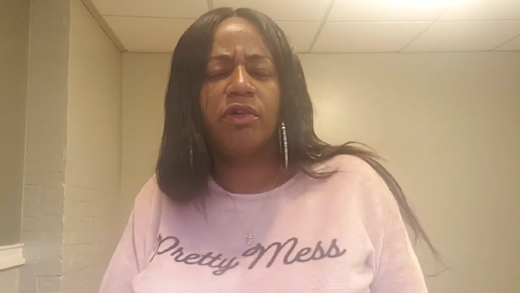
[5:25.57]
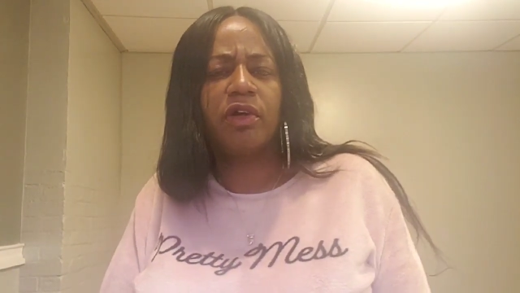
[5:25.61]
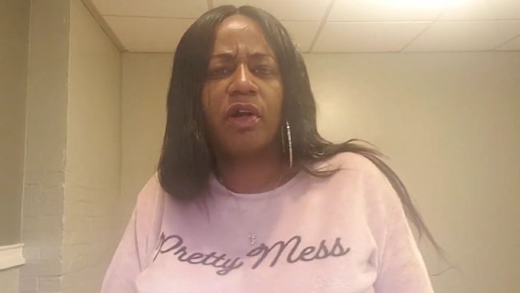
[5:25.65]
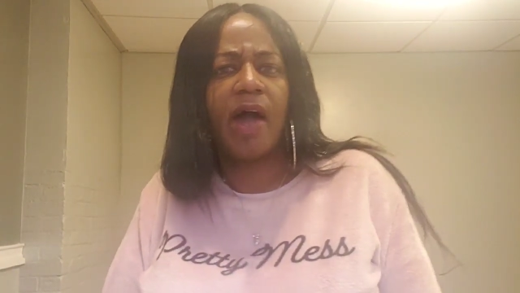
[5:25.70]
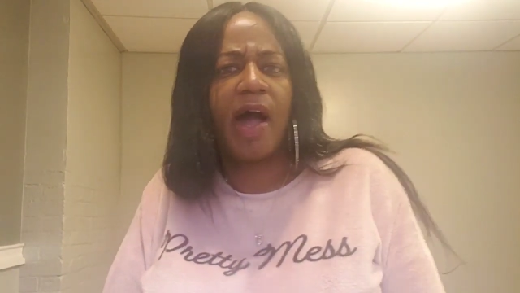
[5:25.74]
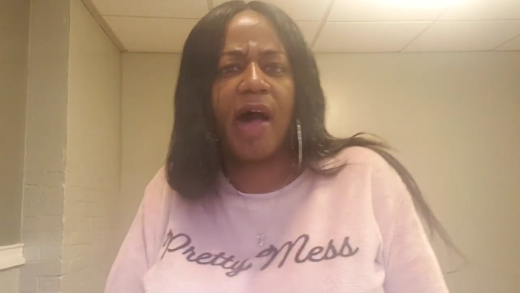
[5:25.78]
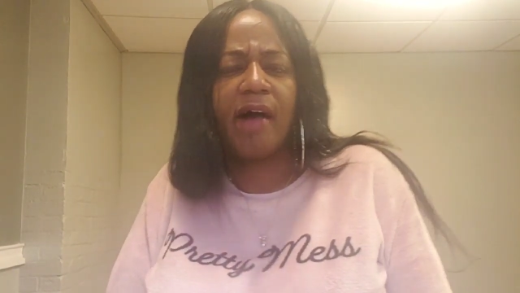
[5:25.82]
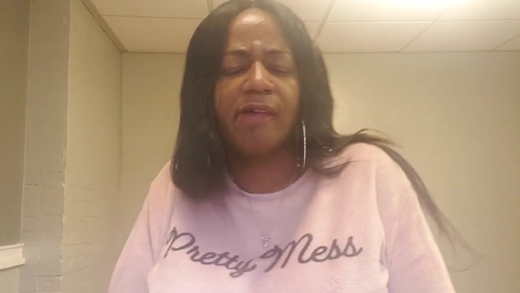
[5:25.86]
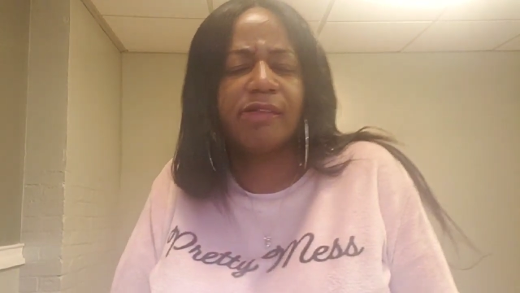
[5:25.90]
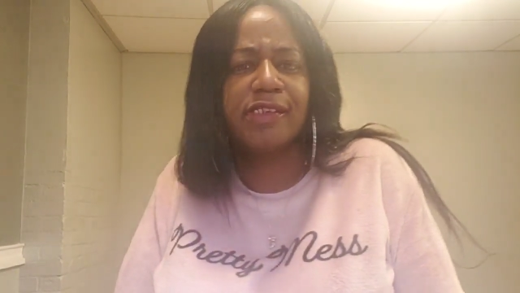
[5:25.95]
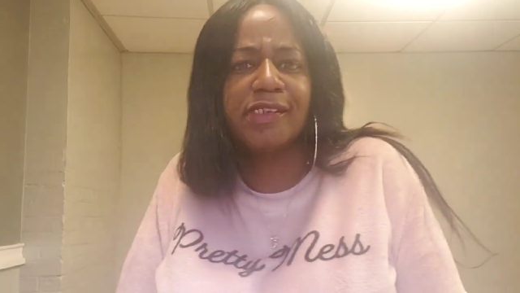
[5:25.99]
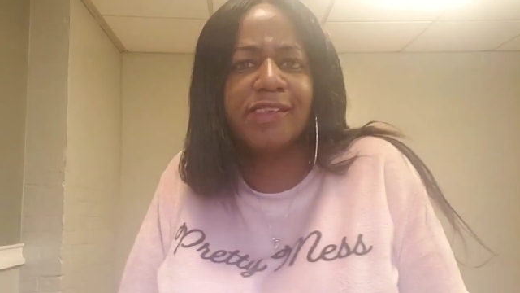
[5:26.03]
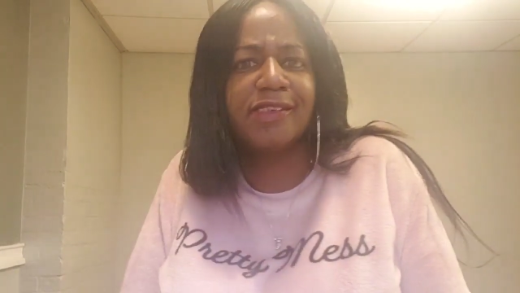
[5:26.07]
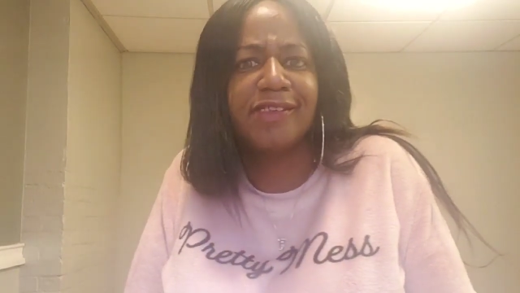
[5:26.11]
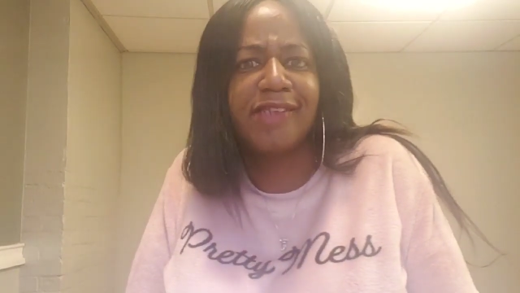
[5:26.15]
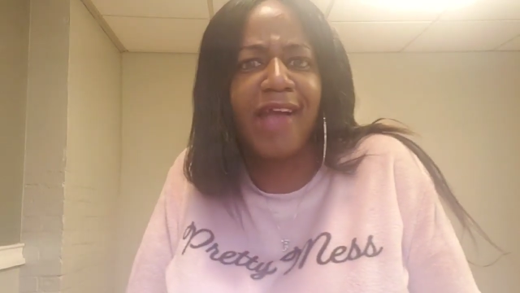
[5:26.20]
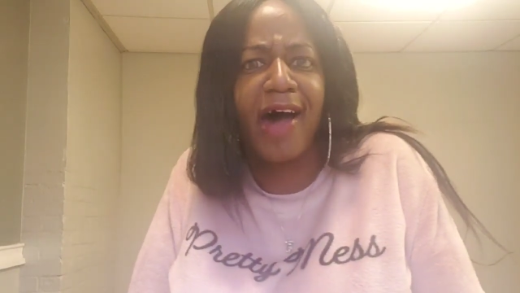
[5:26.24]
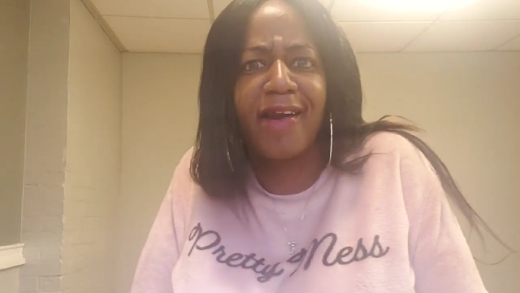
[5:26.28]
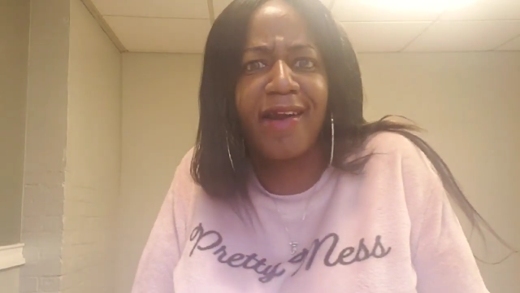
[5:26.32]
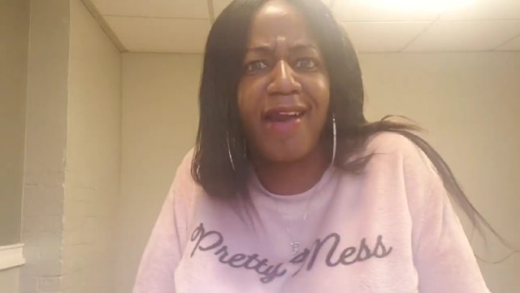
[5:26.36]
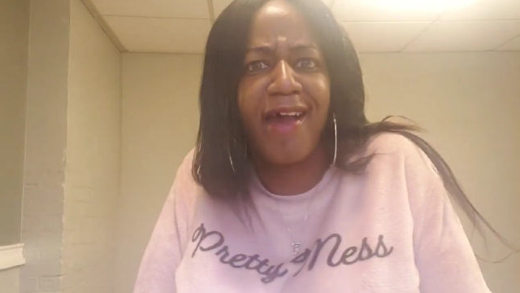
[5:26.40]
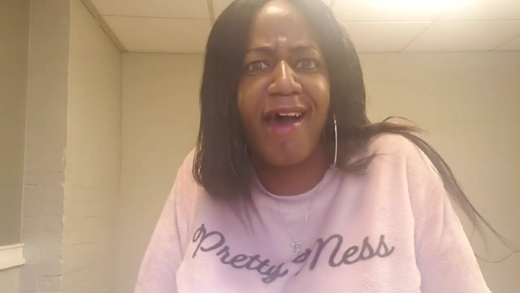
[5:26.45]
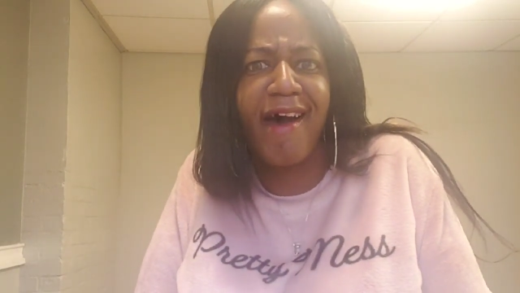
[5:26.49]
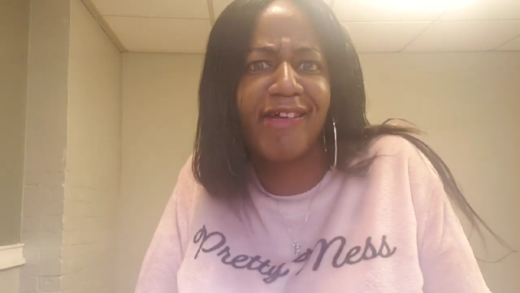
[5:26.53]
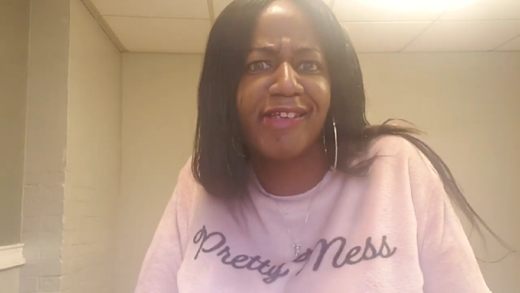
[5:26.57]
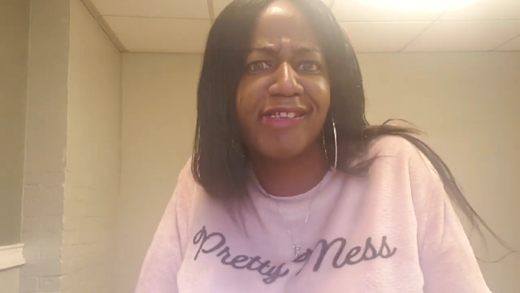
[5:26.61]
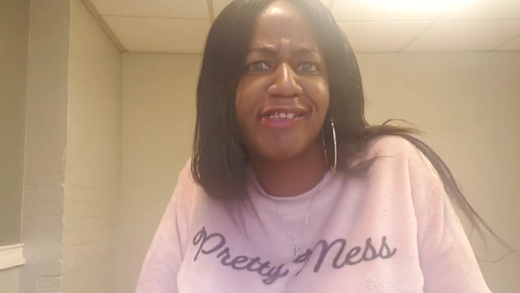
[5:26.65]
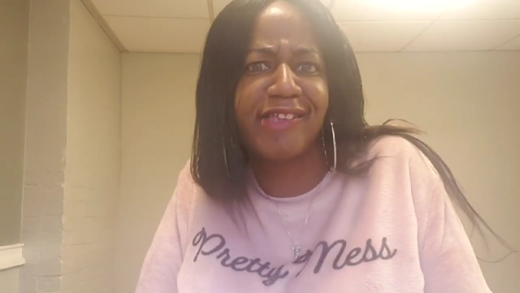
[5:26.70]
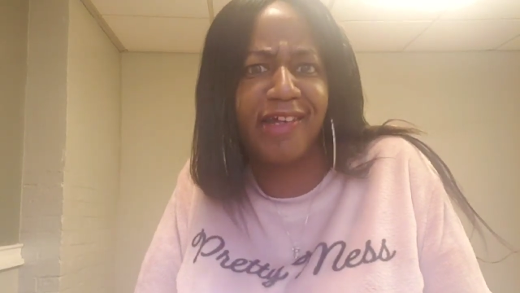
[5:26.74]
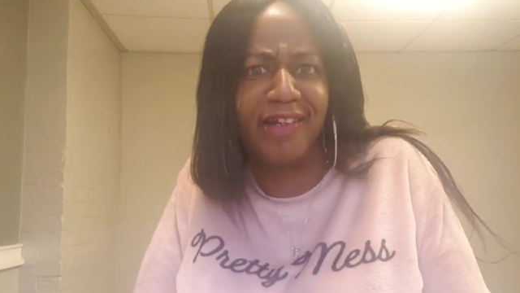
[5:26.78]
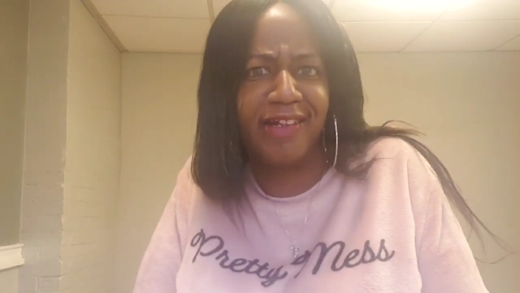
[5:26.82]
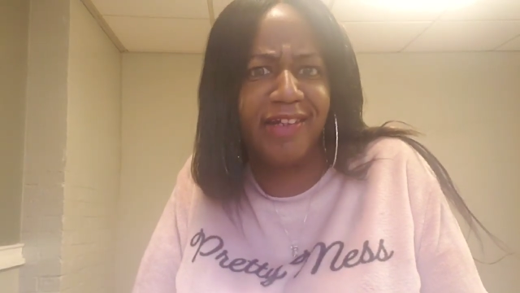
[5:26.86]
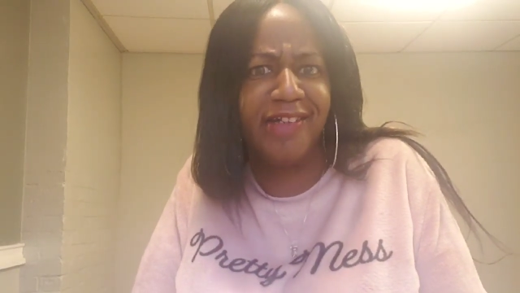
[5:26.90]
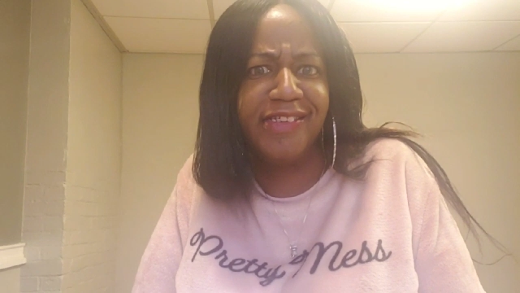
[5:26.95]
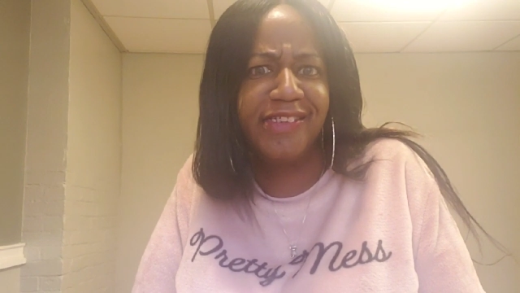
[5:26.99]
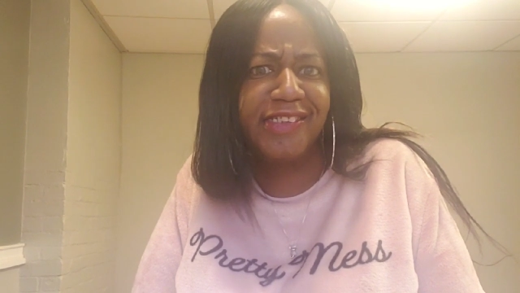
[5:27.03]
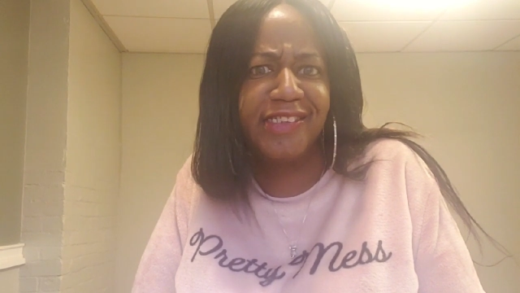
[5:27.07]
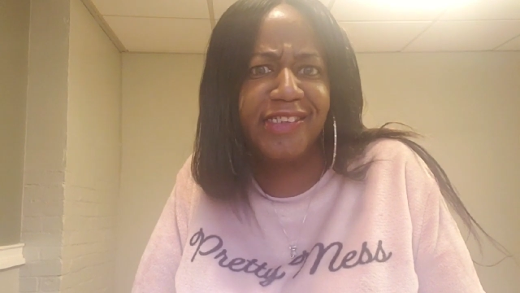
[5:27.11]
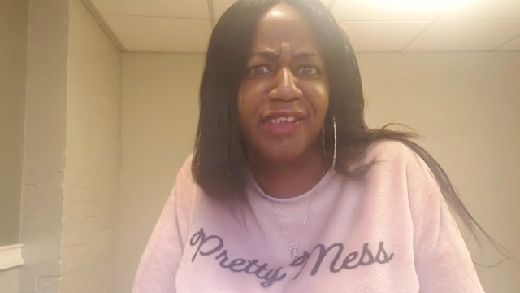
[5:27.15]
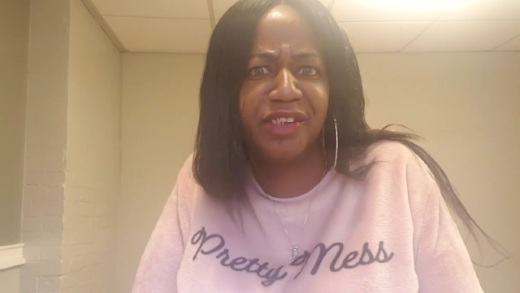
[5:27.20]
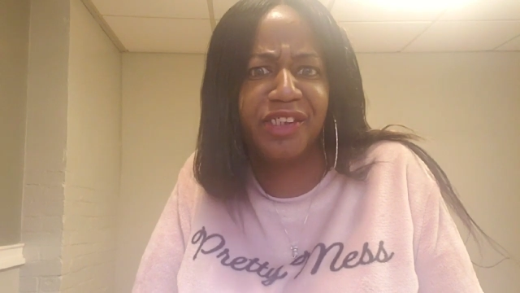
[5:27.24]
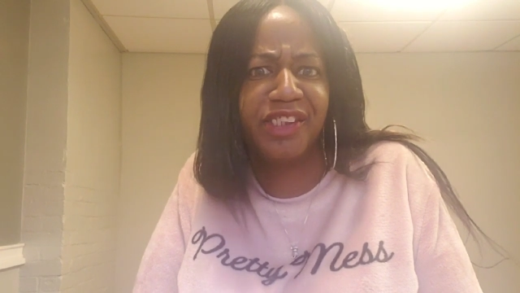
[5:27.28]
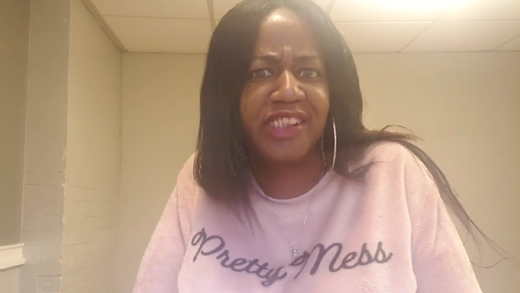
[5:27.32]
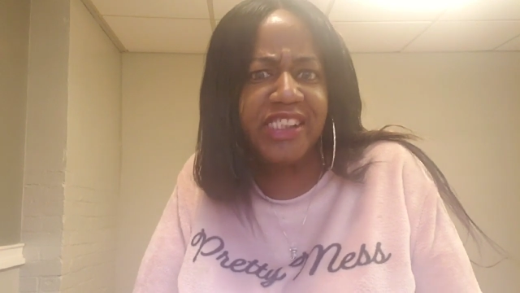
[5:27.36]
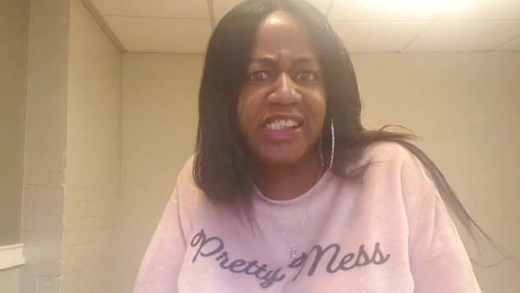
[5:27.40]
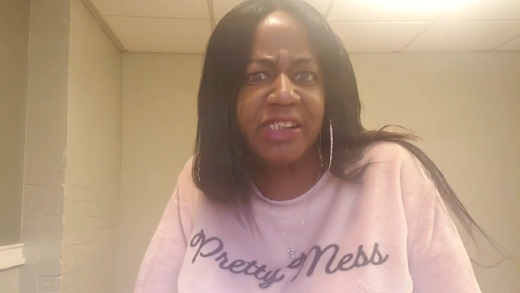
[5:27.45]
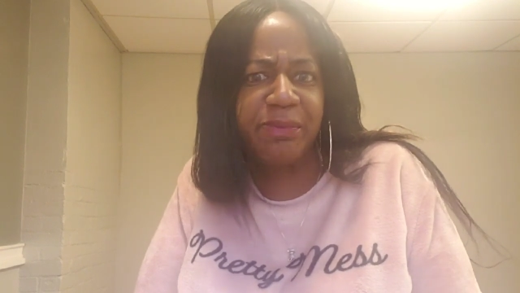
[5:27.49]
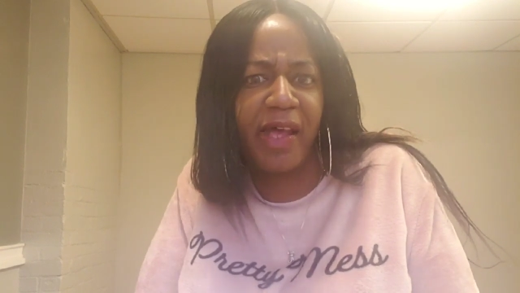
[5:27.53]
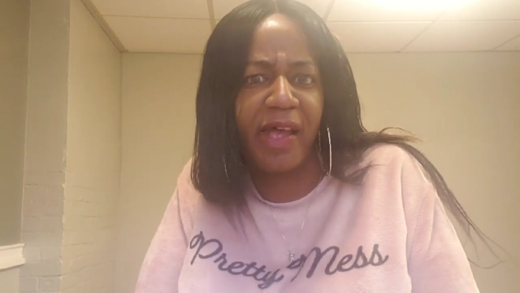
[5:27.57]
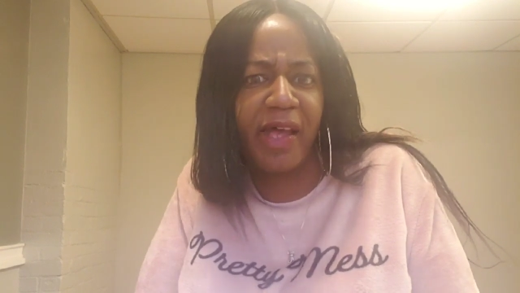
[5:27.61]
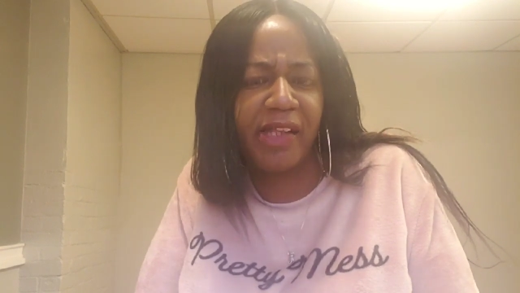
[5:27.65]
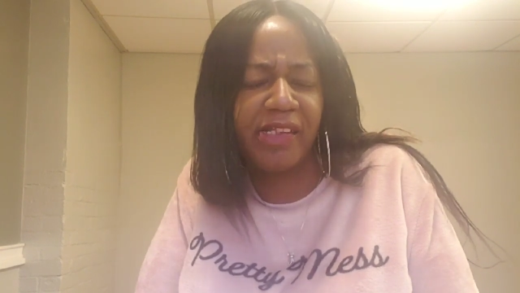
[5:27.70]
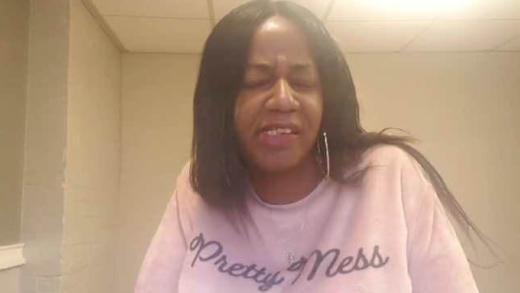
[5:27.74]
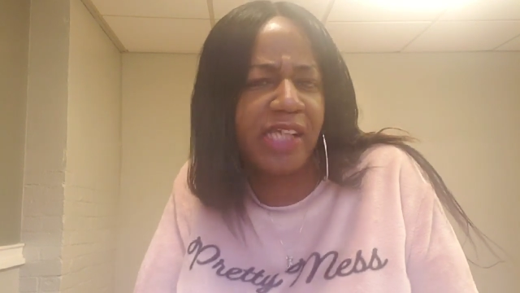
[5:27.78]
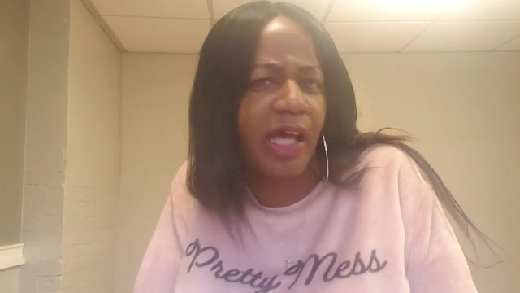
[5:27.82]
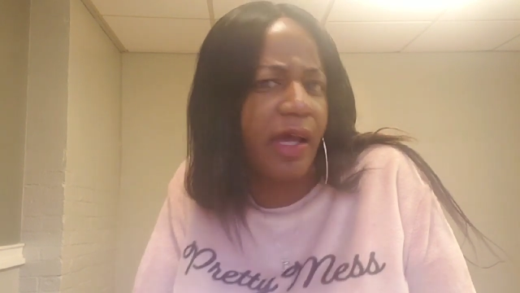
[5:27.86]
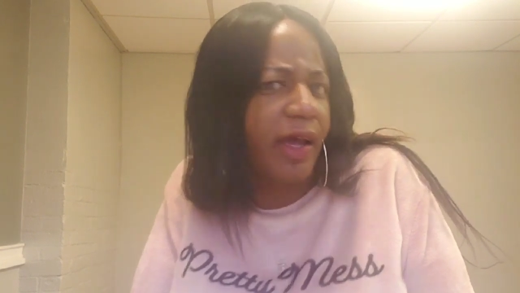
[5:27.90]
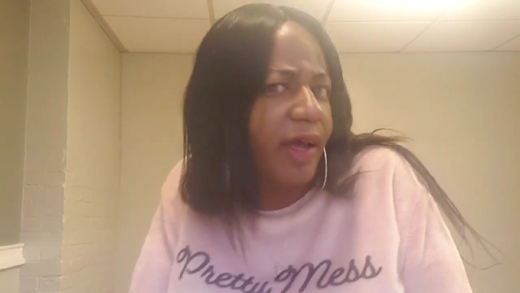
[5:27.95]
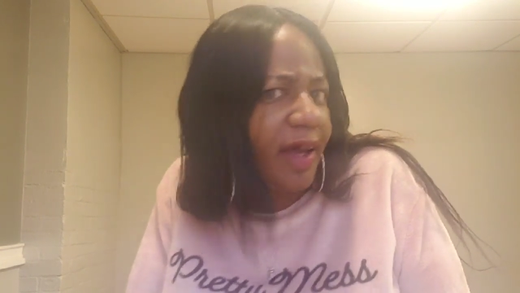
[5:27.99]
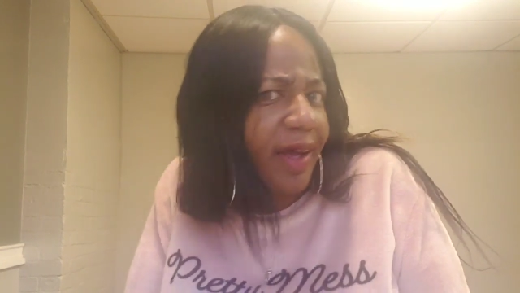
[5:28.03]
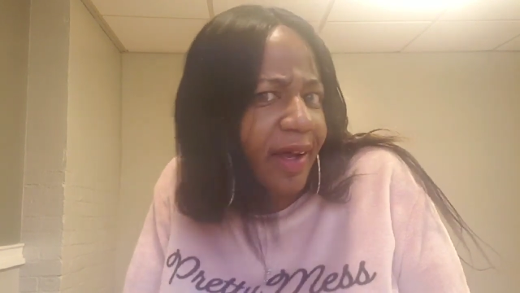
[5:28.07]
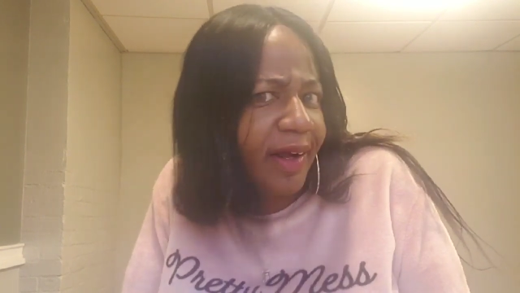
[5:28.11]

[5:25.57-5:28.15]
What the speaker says: your house is not an asset, it's an expense.